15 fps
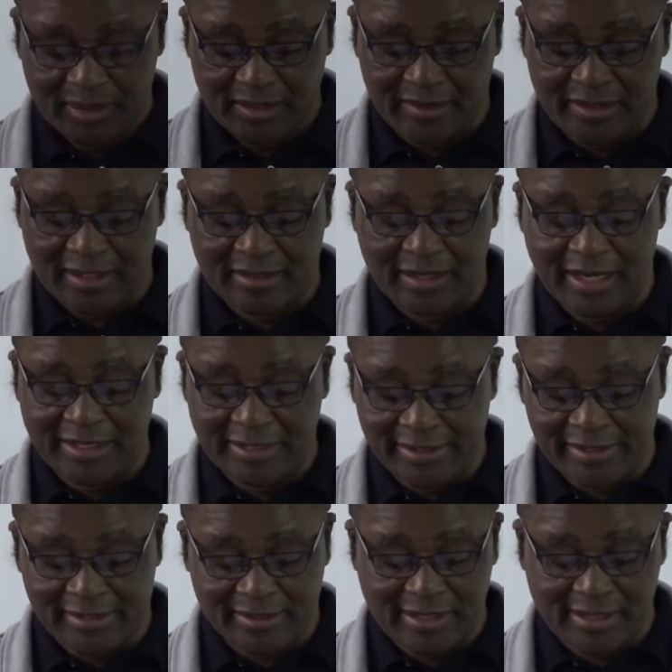that are
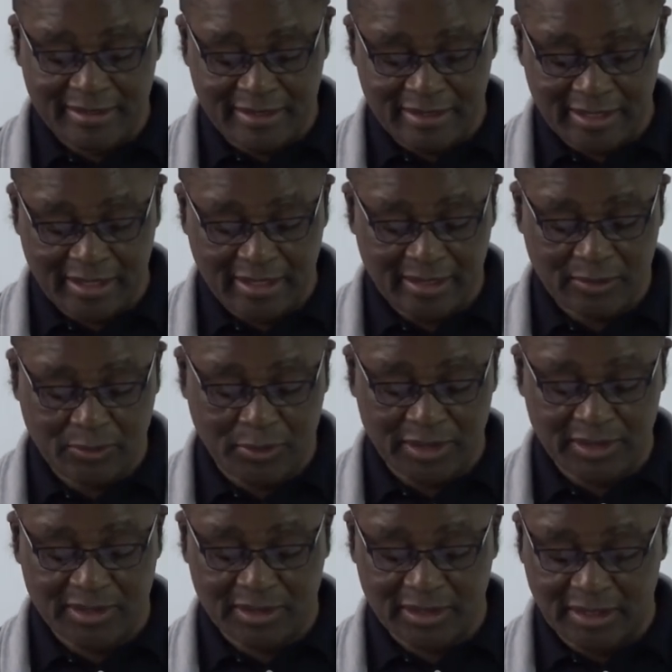listed there.
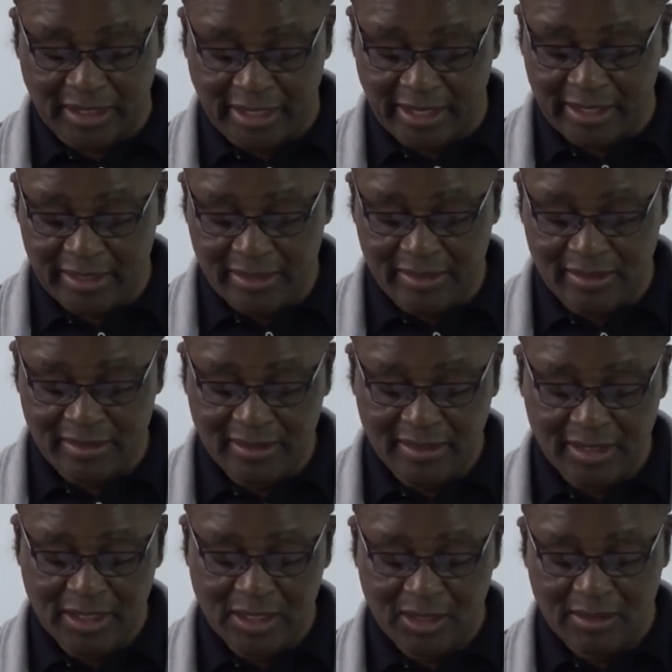Question 8,
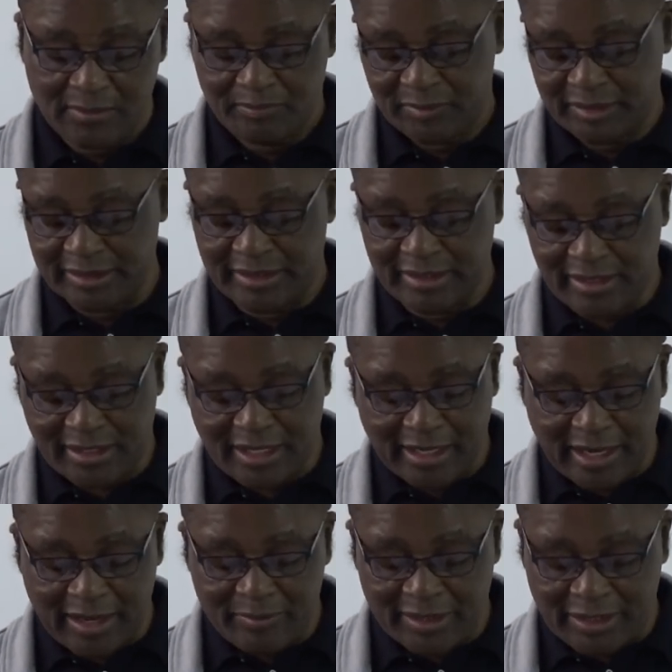
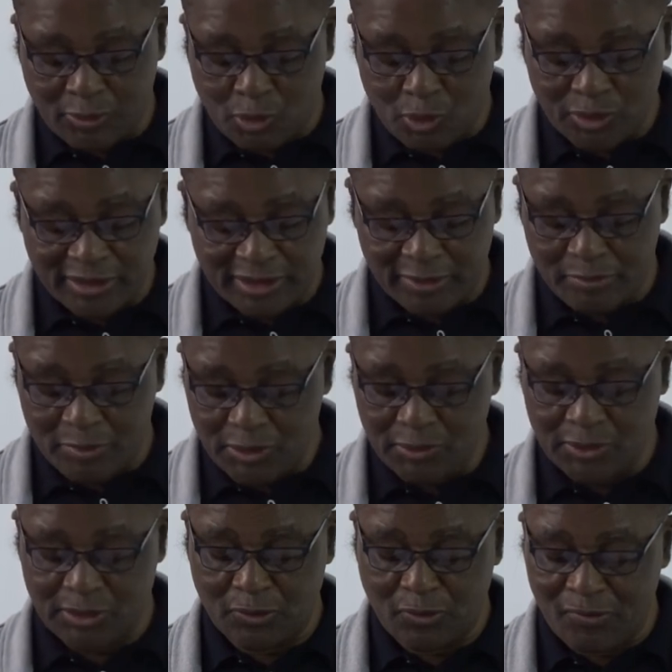describe the
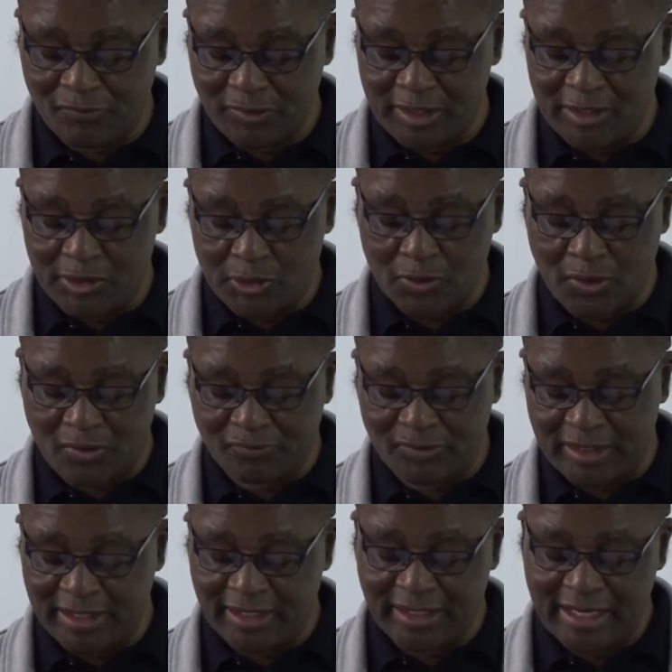contribution of each of
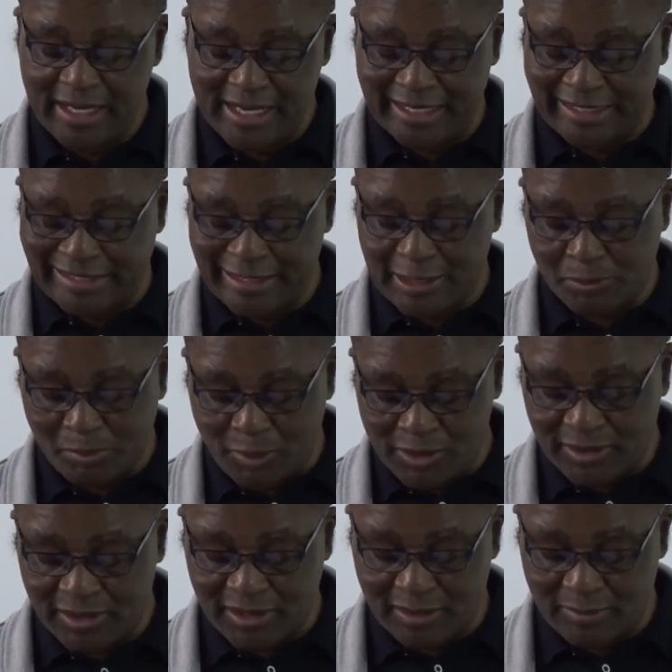the
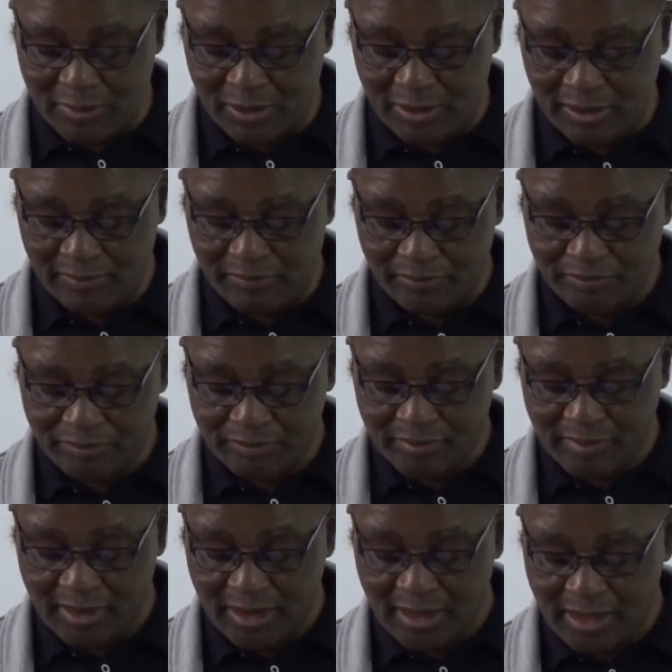responsible
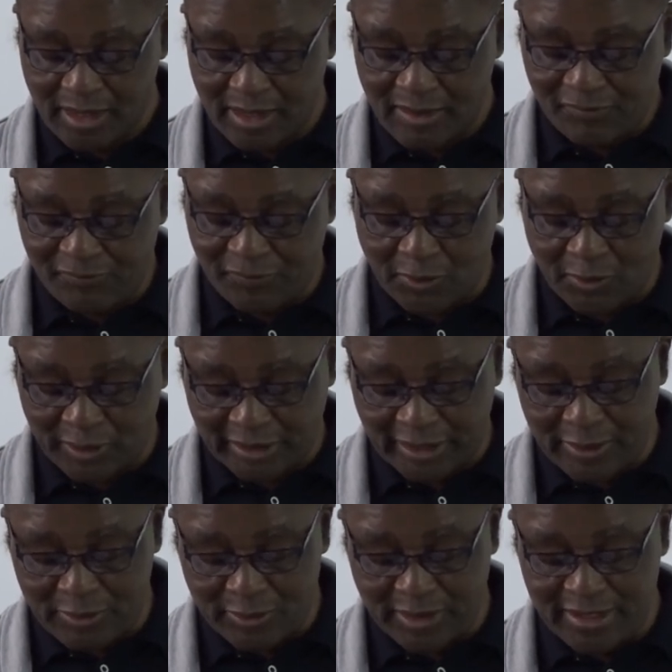for
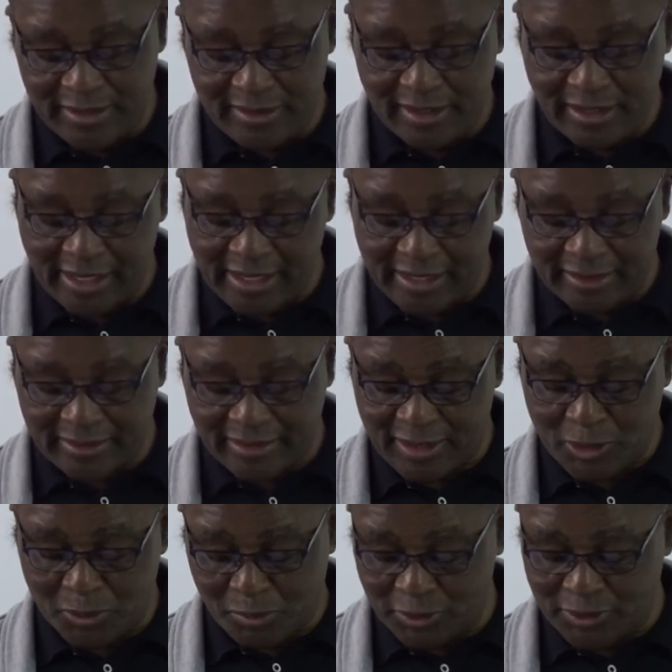regulating air
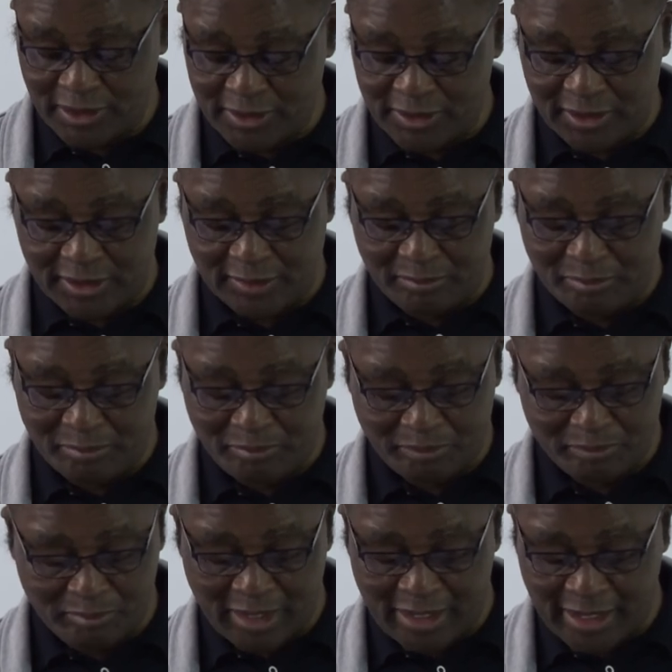transportation.
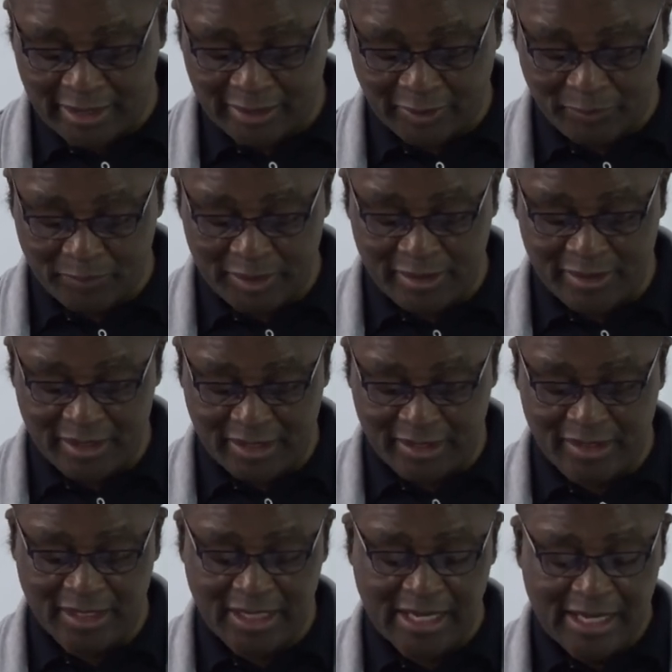May I repeat that?
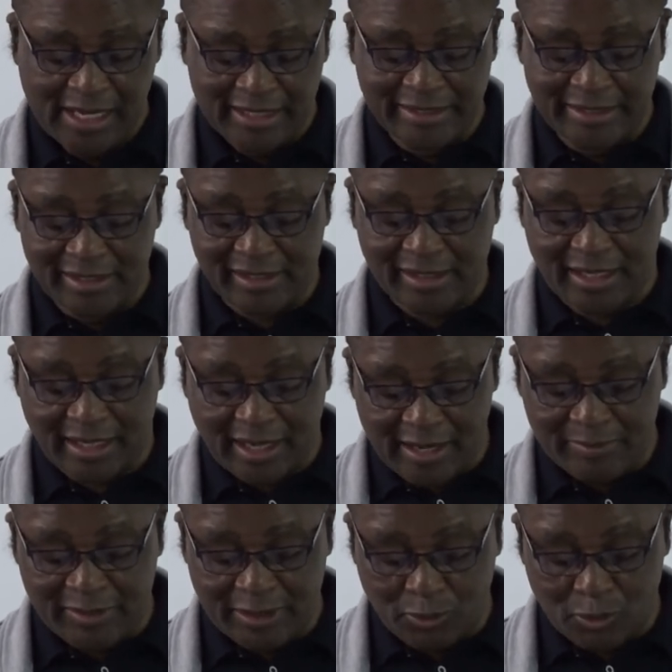
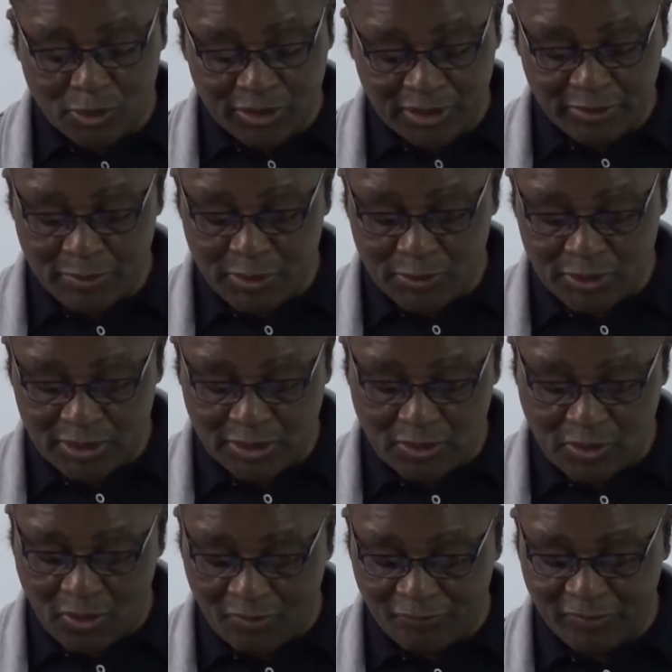Describe the
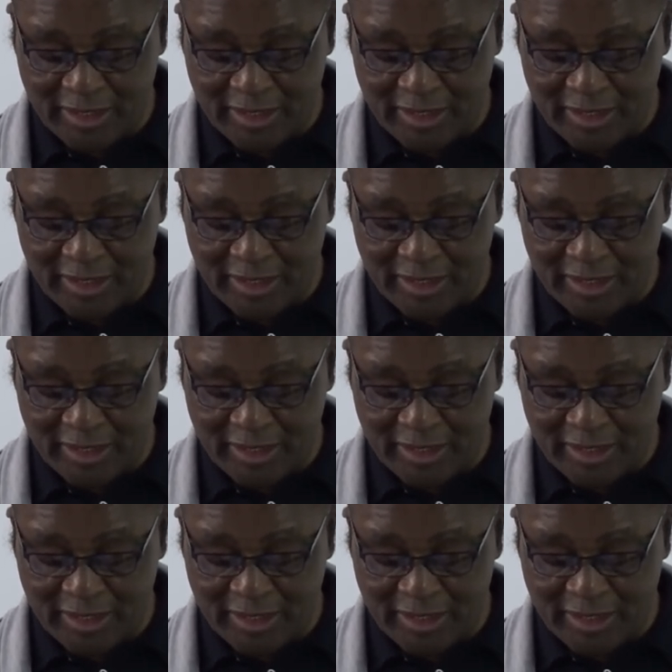contribution of